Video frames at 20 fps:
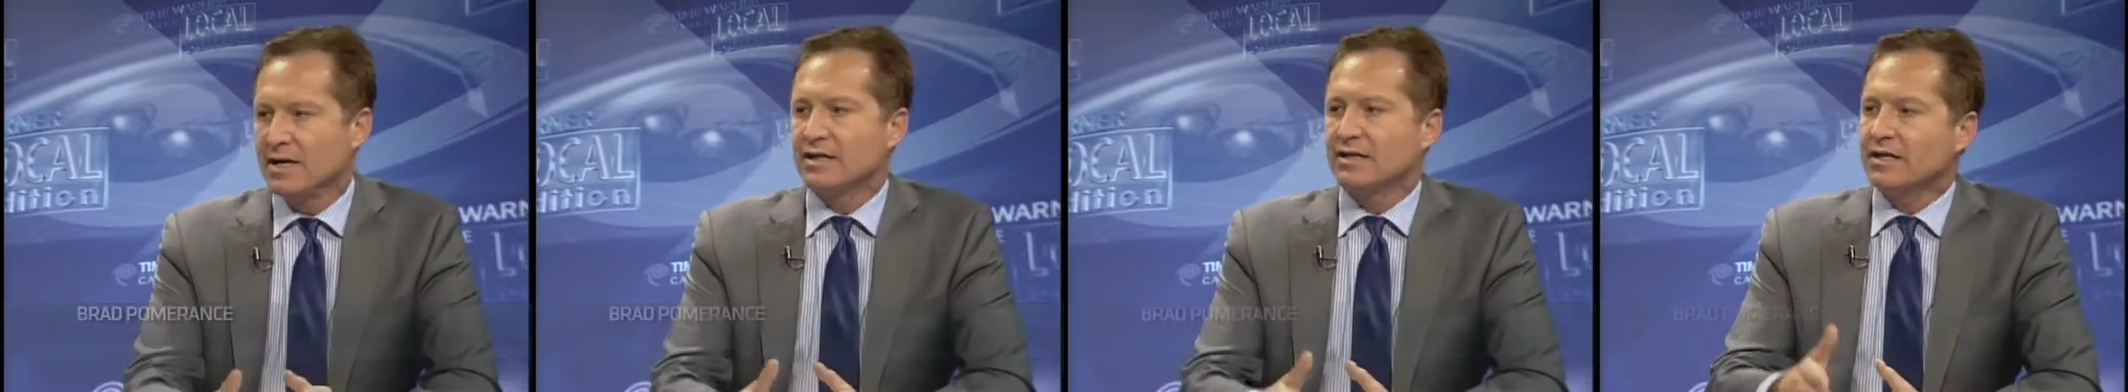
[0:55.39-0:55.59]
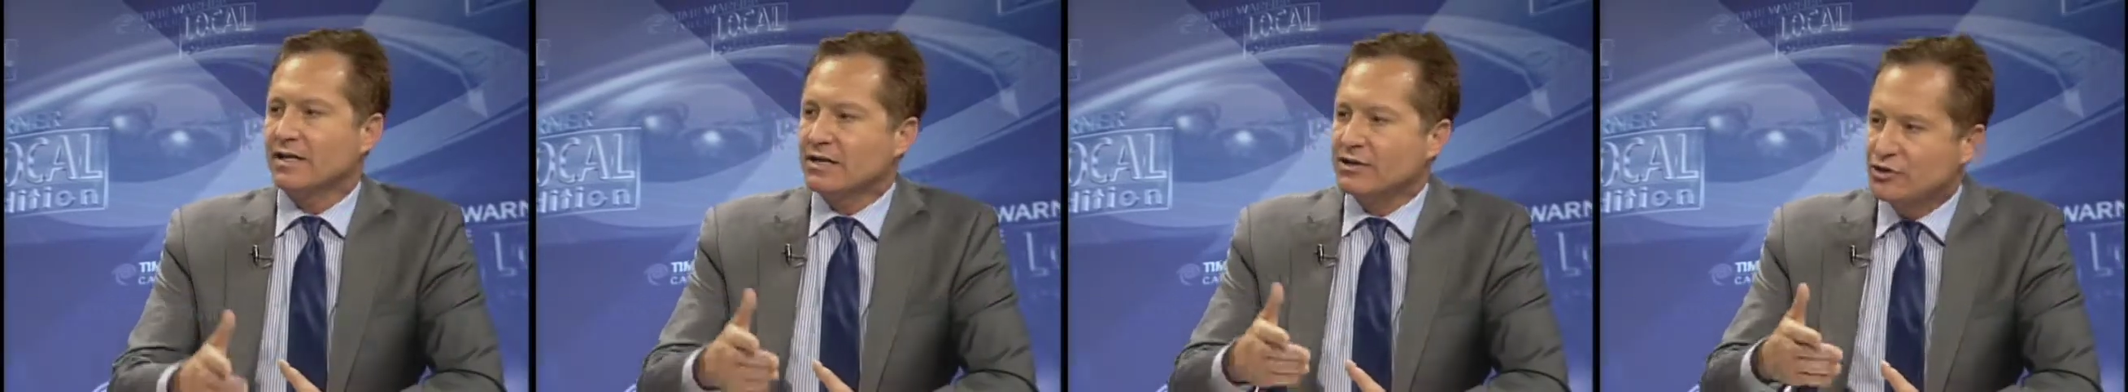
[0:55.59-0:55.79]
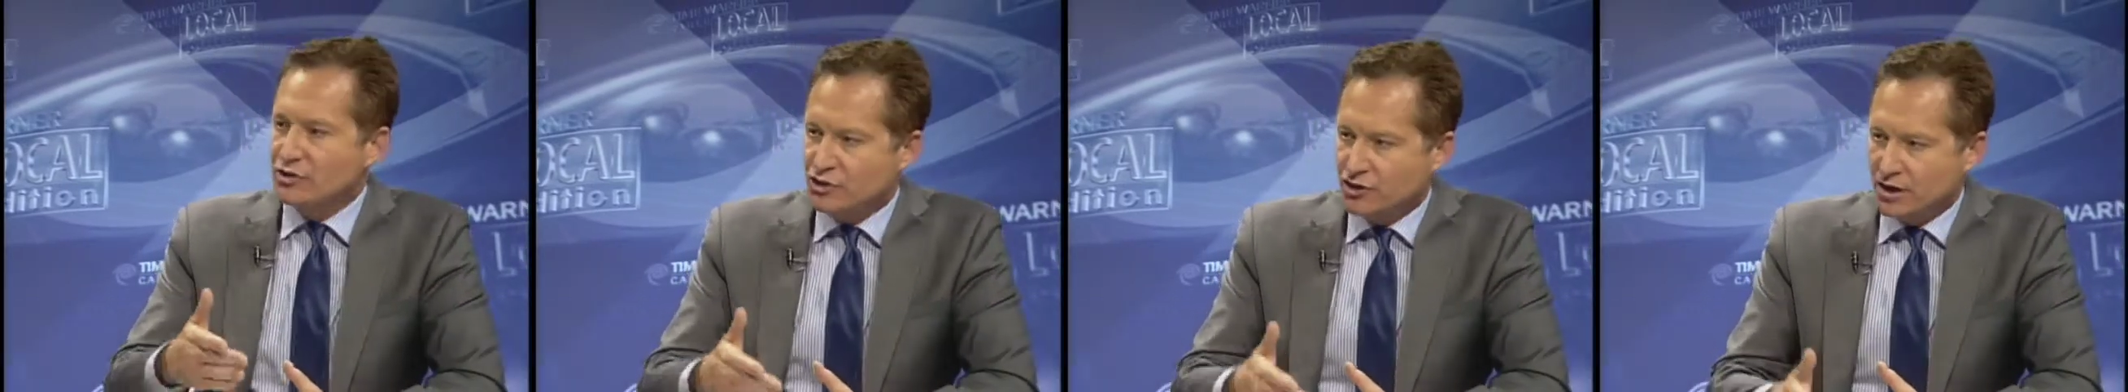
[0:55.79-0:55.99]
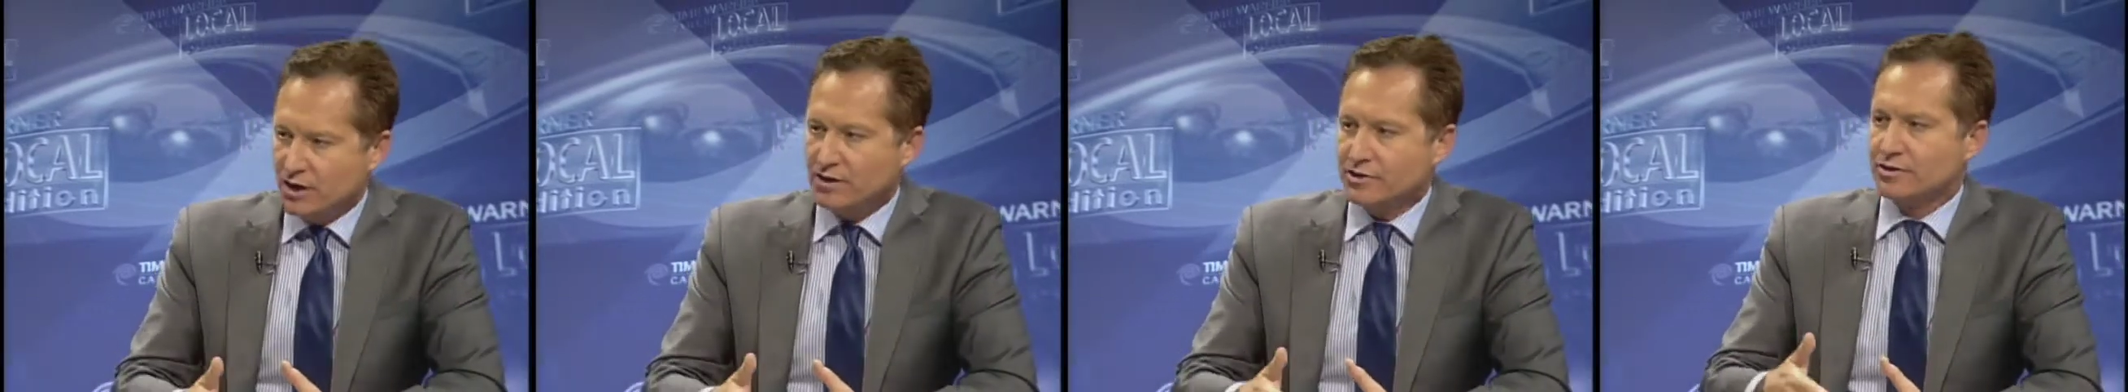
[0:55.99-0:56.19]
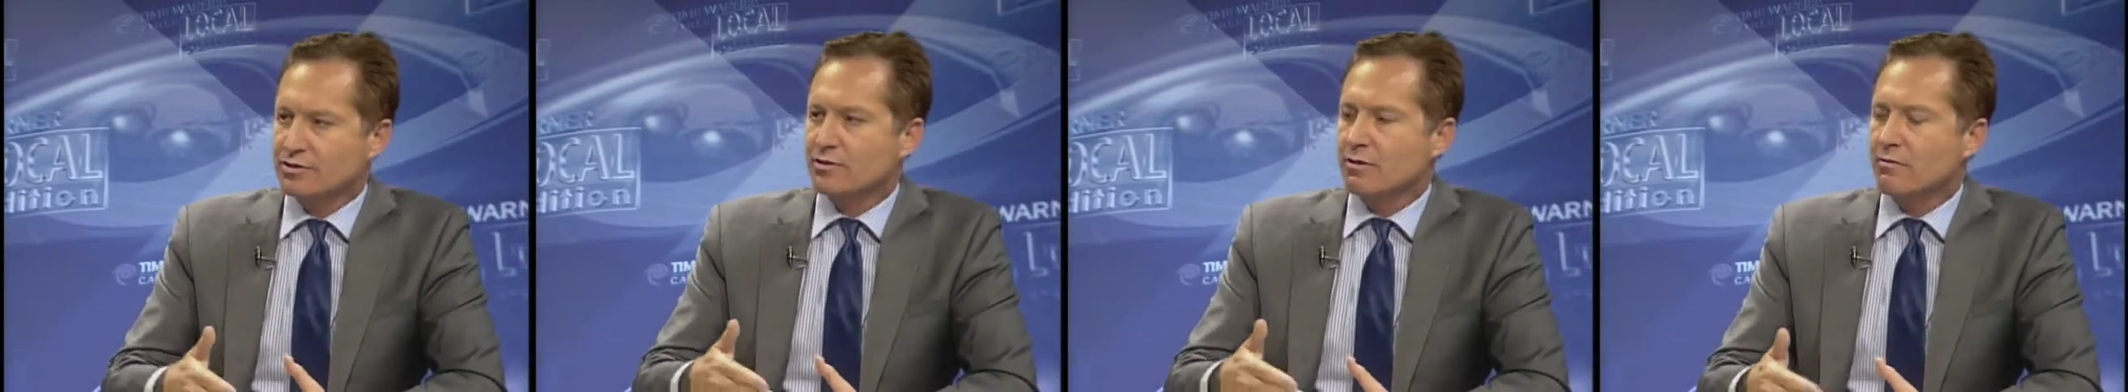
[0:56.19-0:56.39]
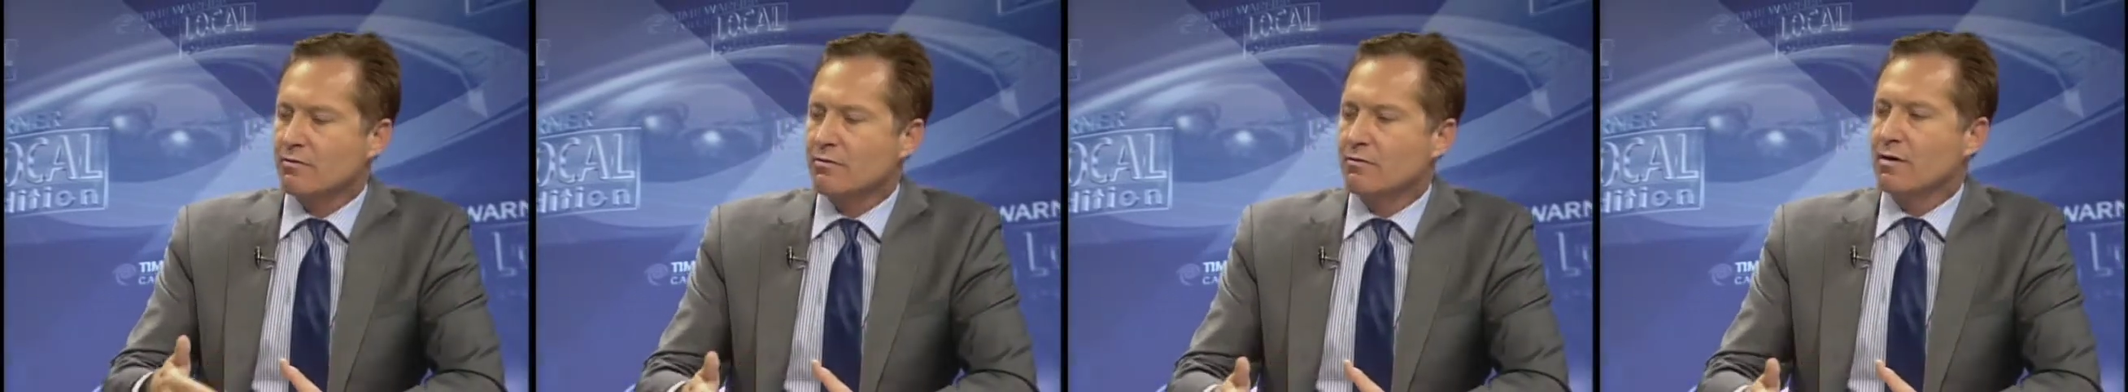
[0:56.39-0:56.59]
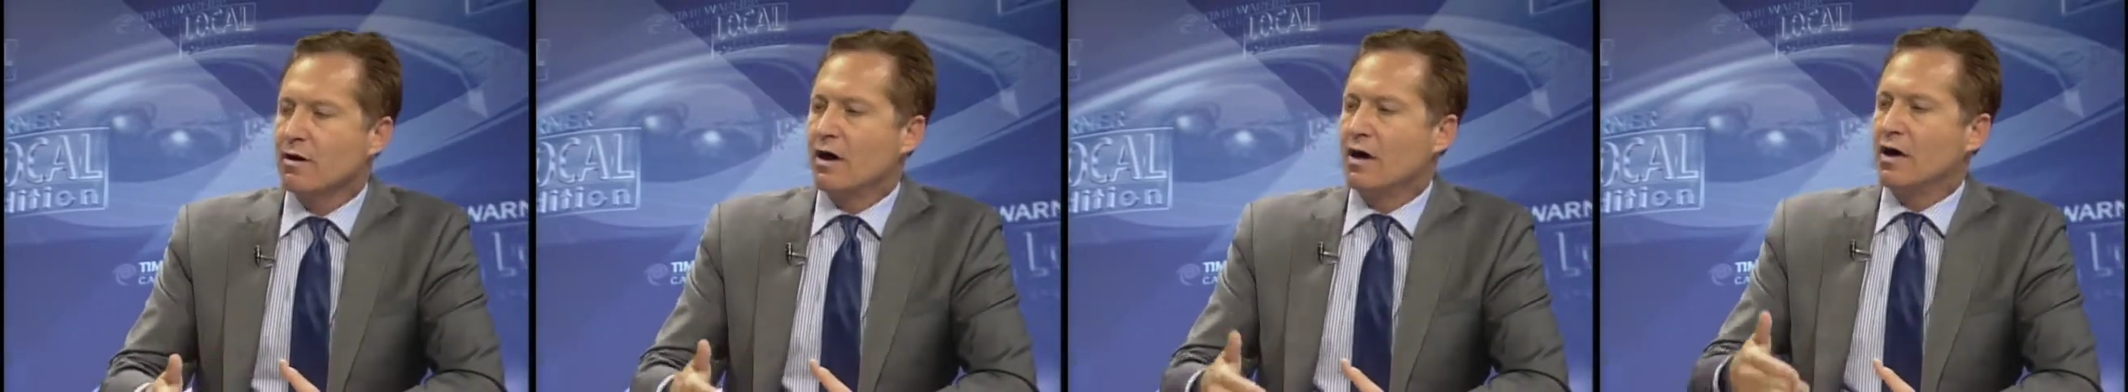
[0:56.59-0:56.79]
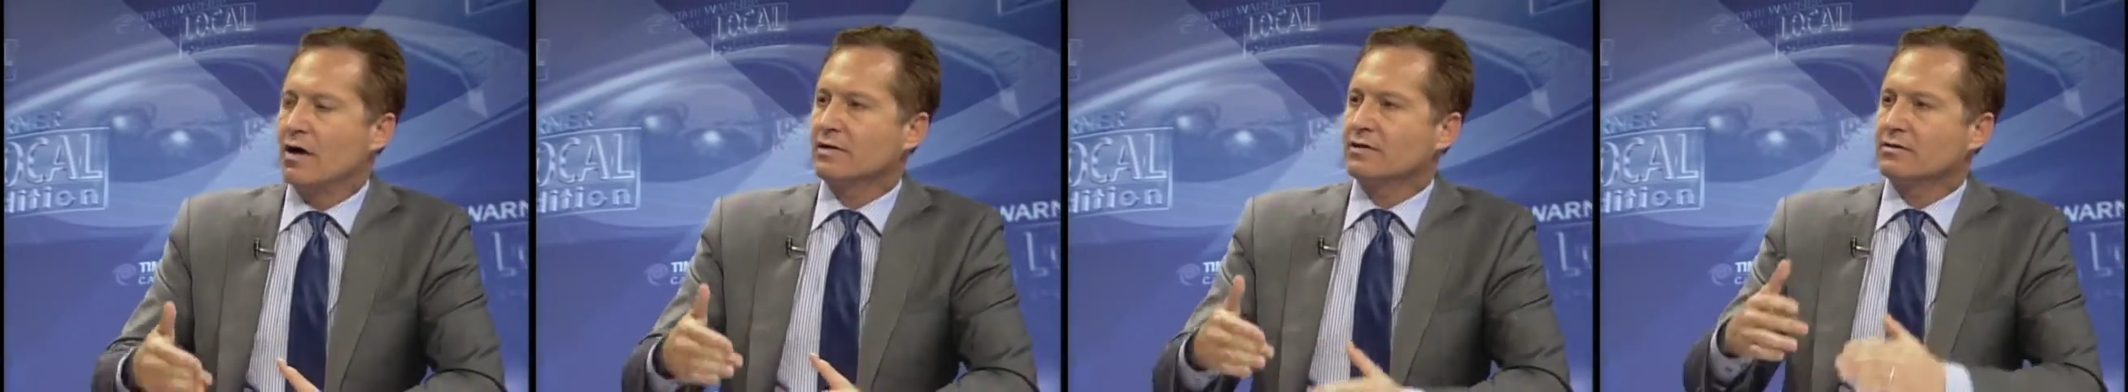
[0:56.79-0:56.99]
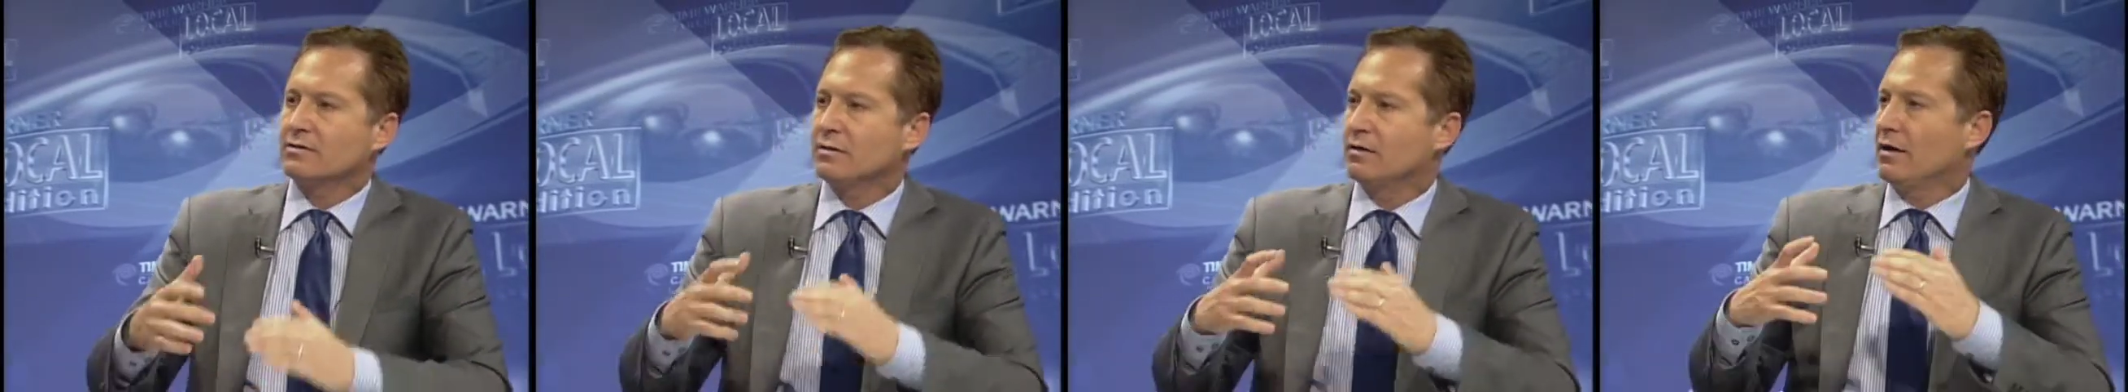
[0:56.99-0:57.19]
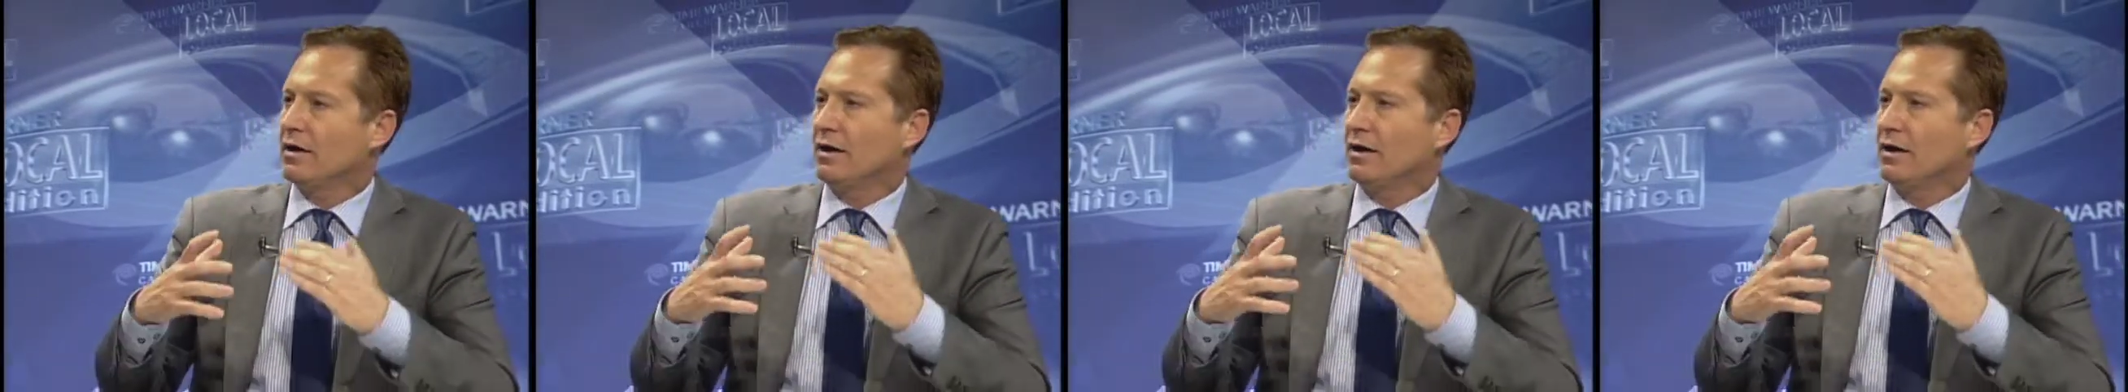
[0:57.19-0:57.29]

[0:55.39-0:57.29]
They just are not